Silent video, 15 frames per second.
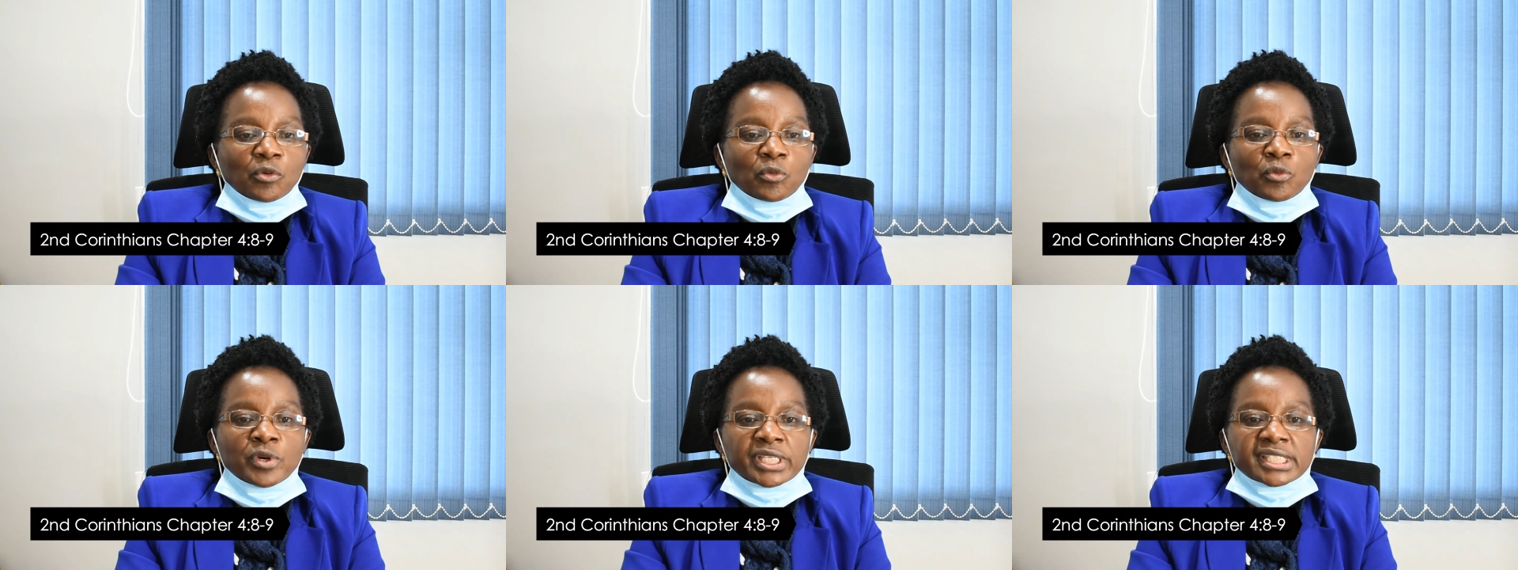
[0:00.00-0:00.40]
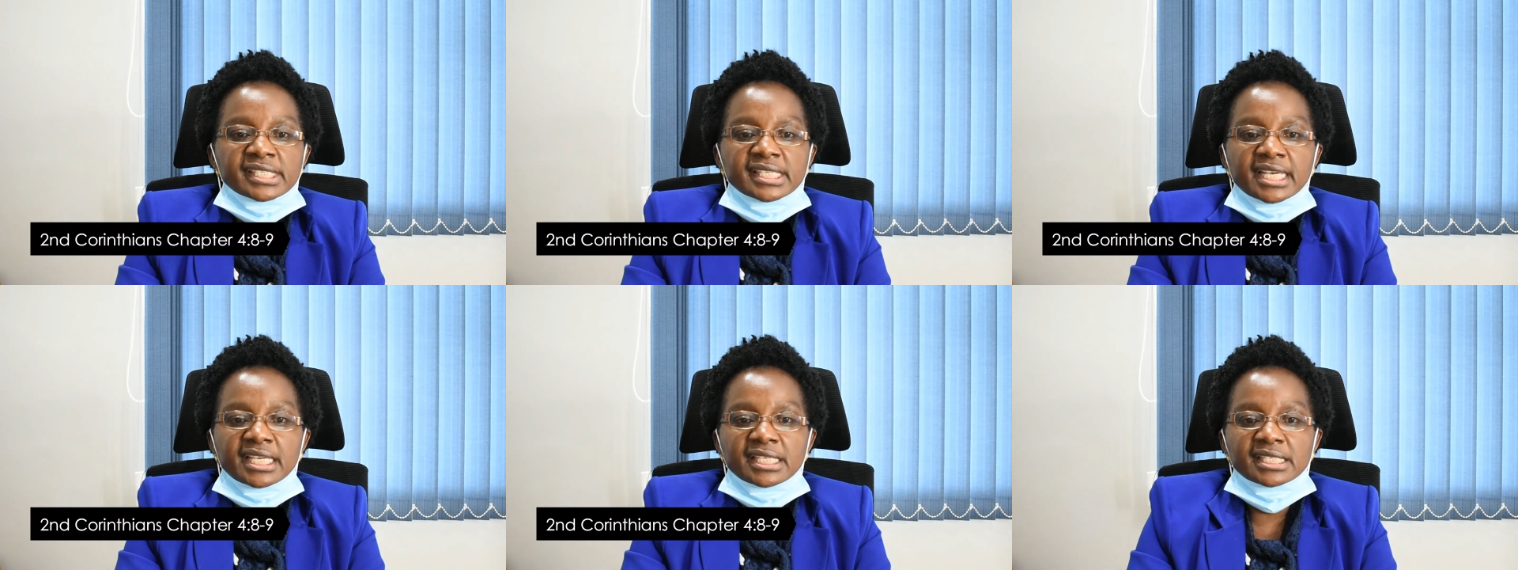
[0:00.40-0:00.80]
which
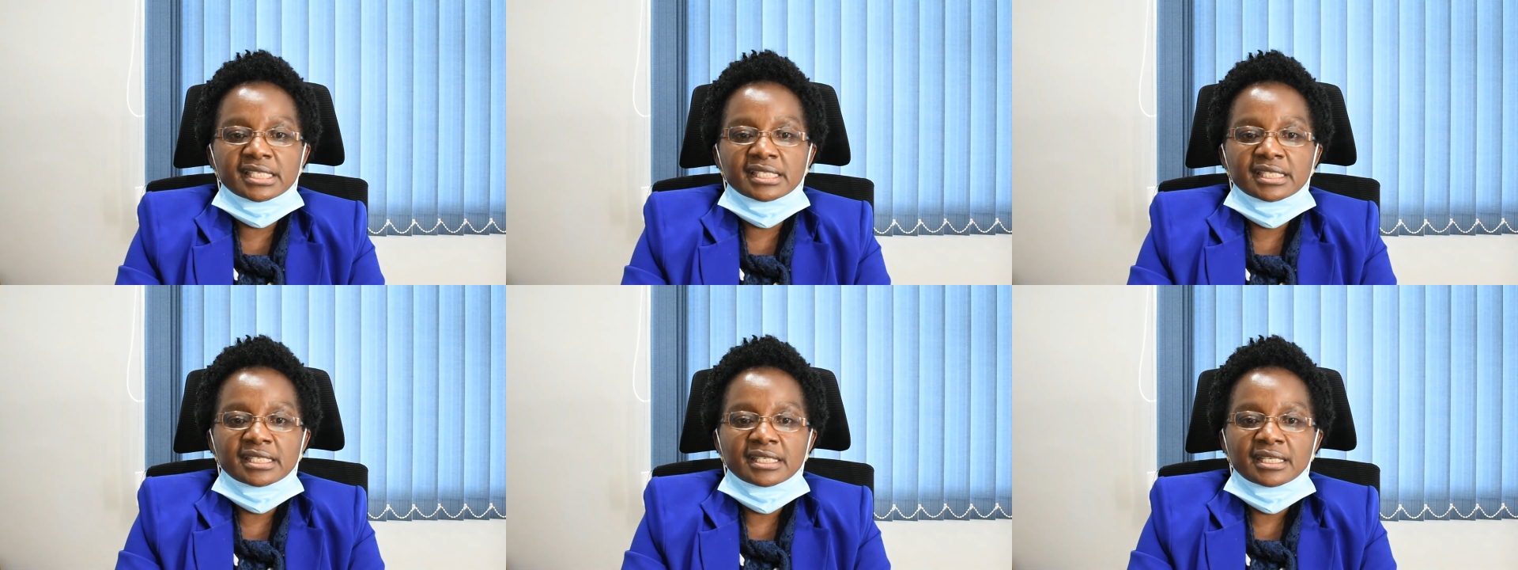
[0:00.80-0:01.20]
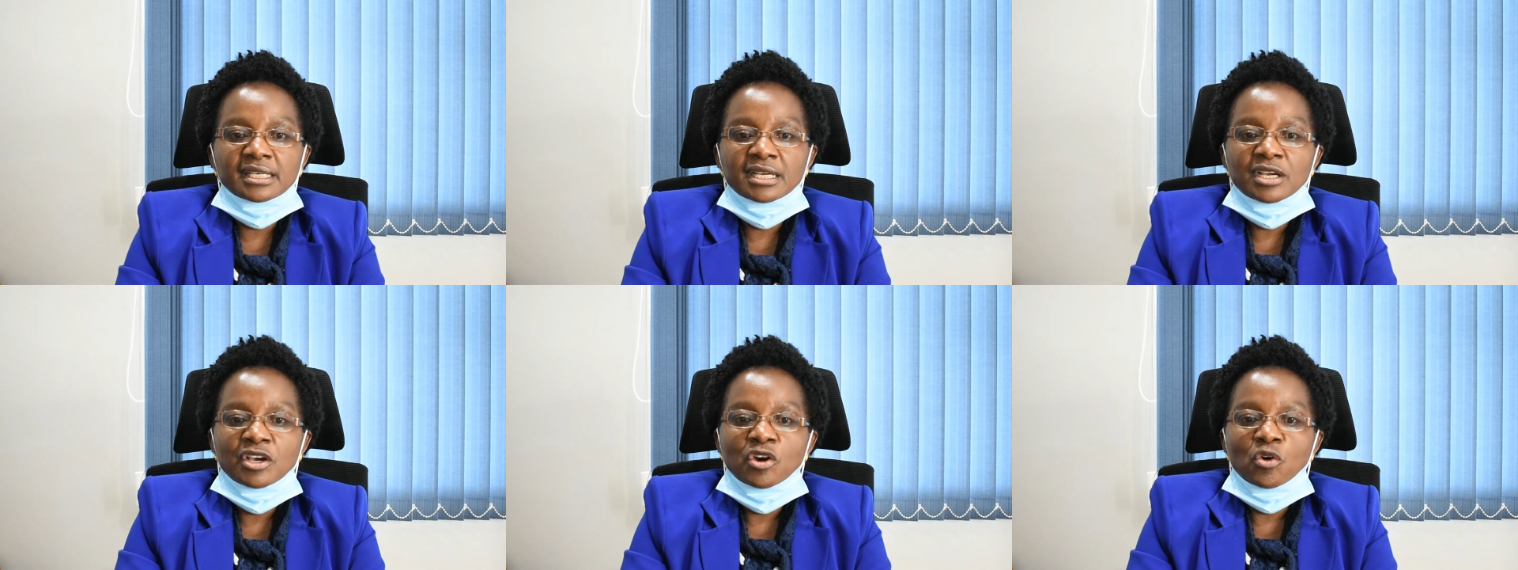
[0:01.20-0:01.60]
says,
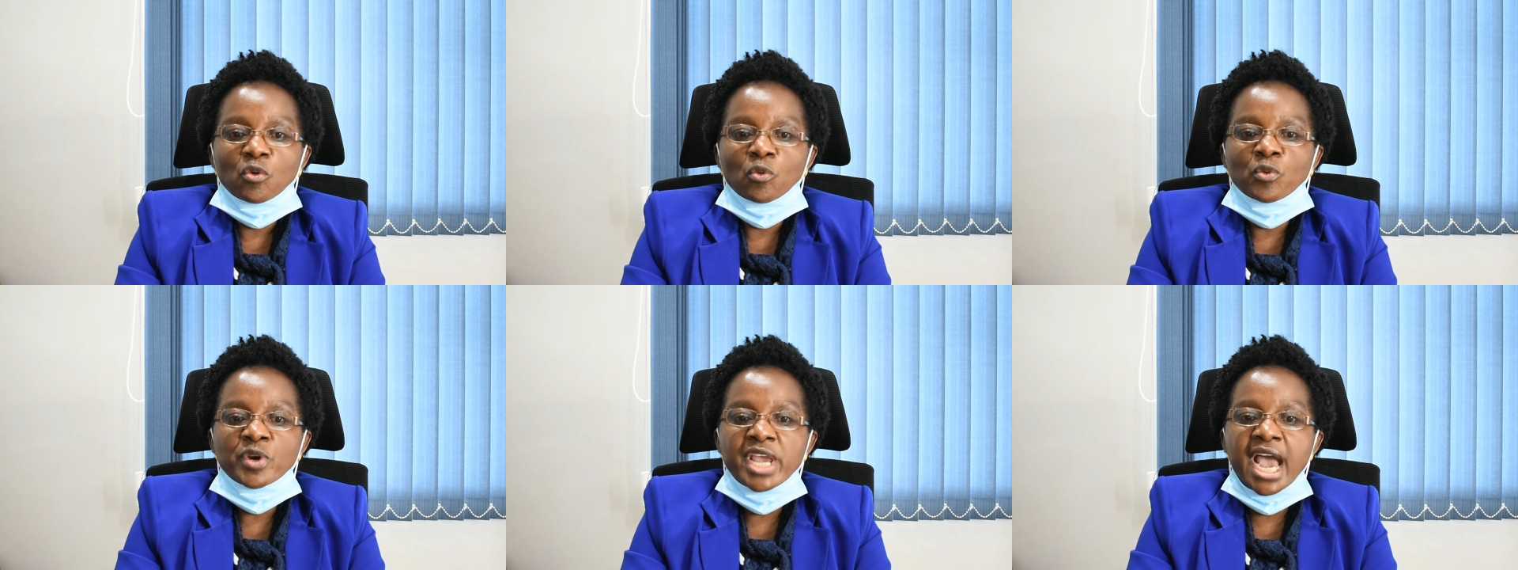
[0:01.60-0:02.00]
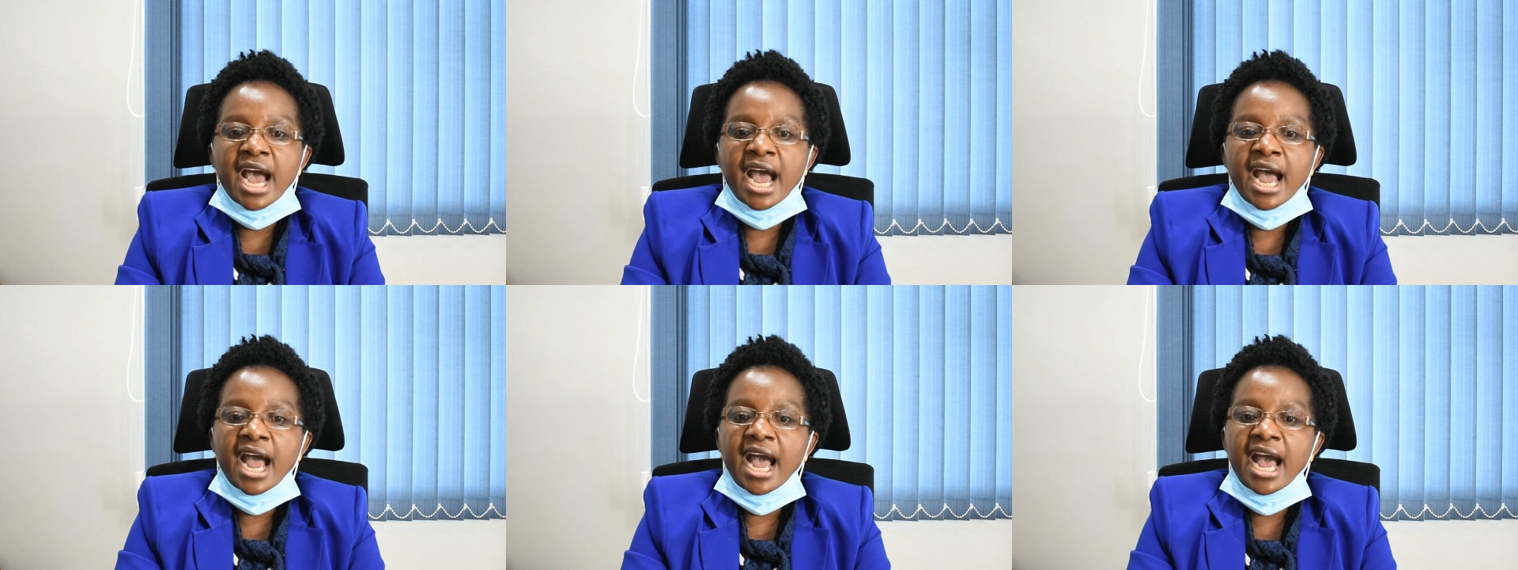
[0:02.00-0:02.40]
"We are
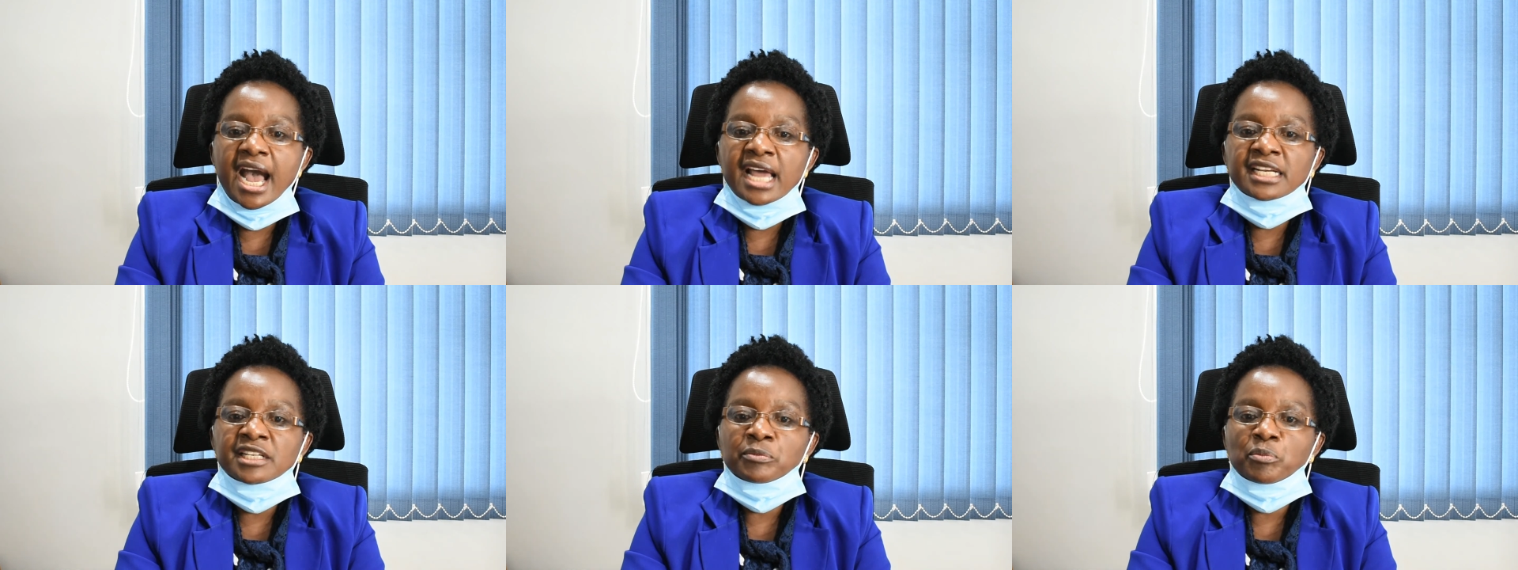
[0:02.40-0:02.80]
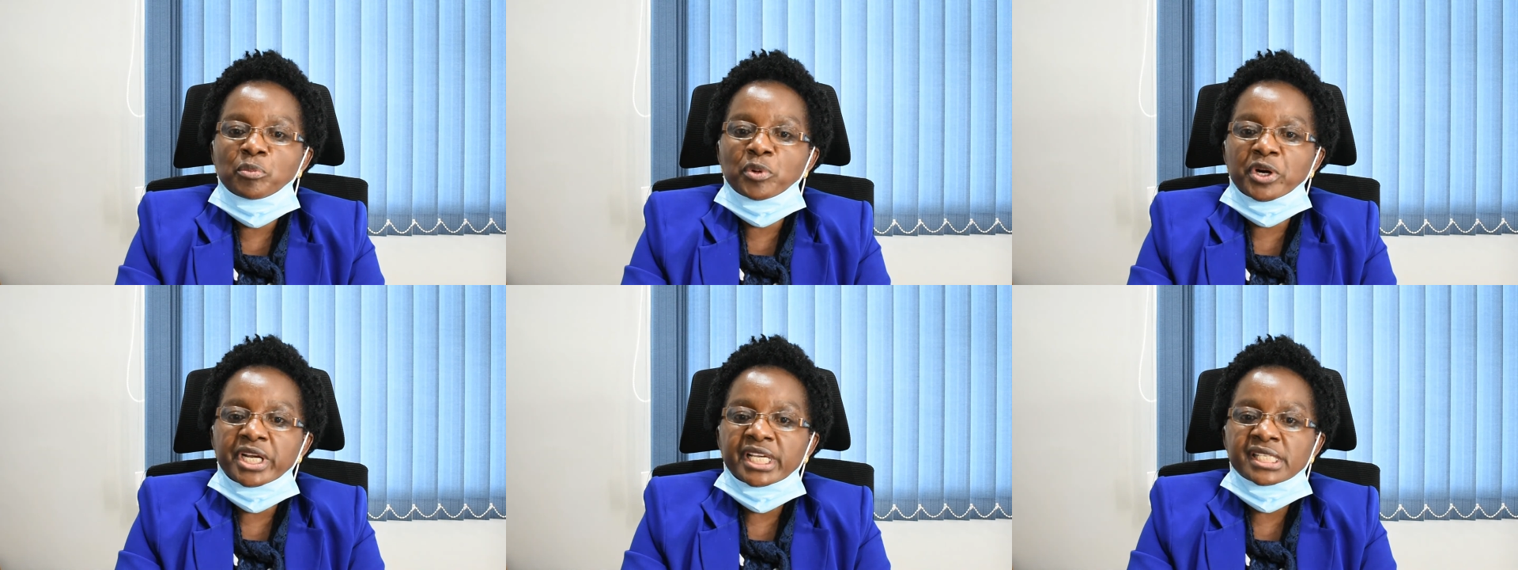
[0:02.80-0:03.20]
hard
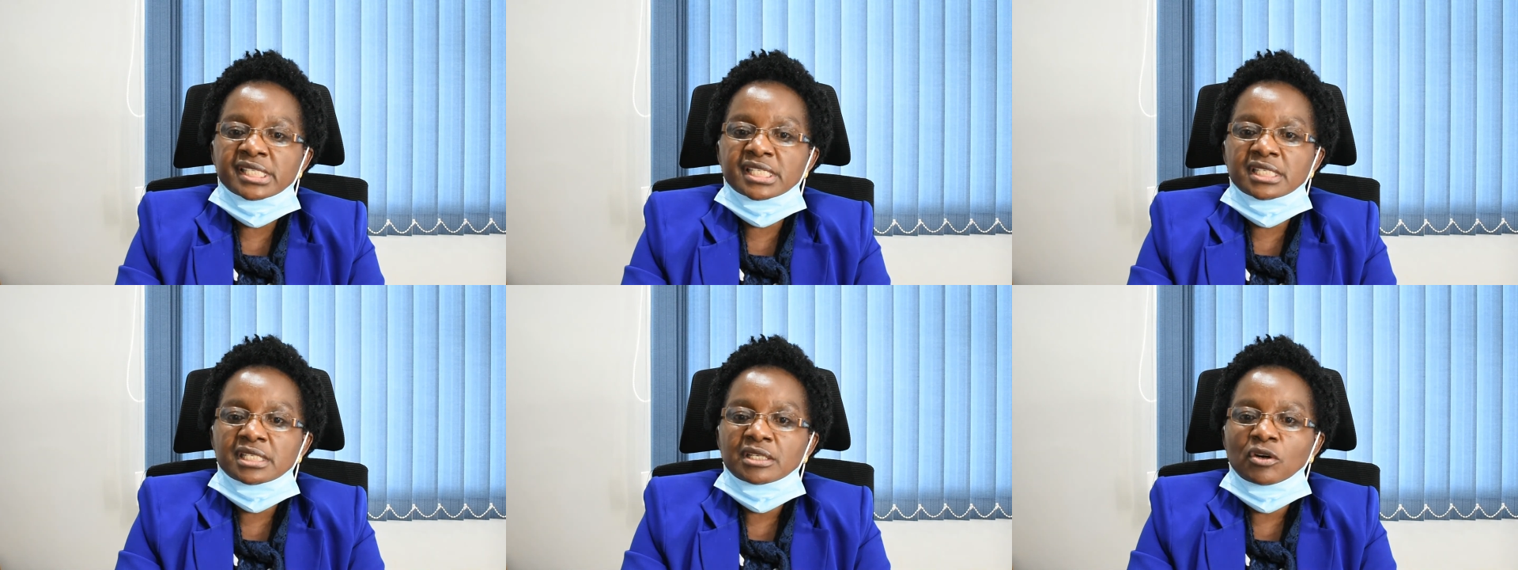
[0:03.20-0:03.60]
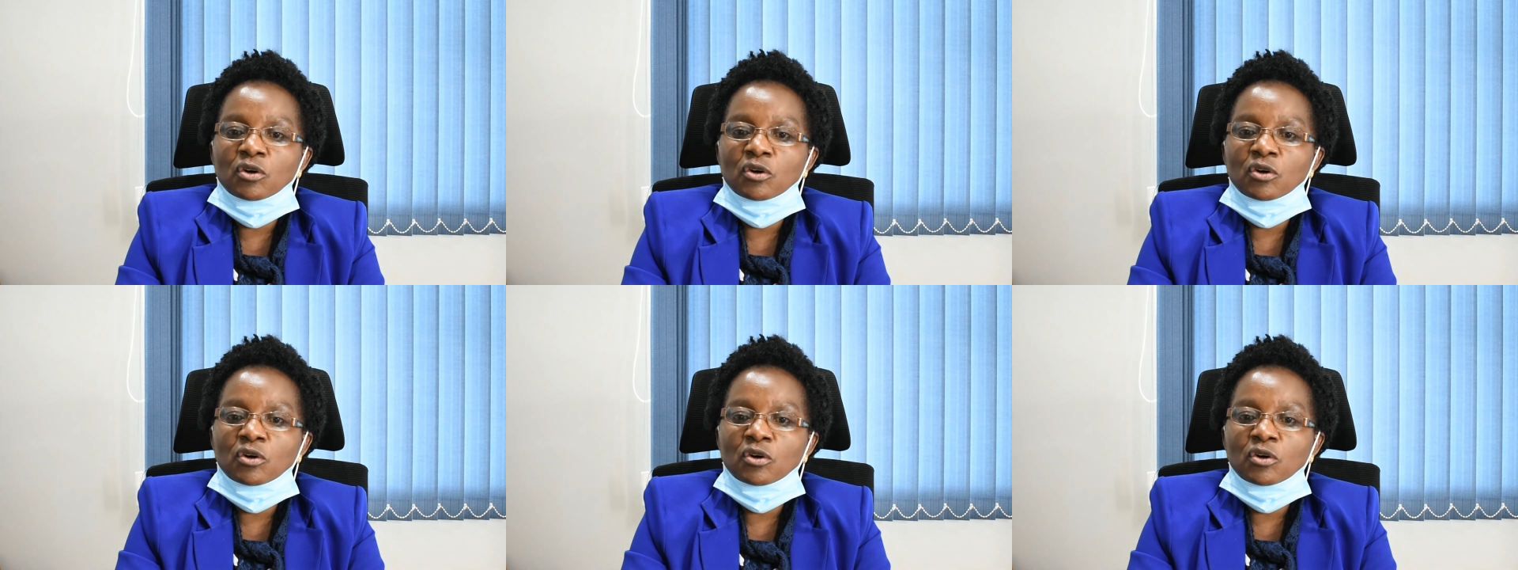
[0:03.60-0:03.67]
pressed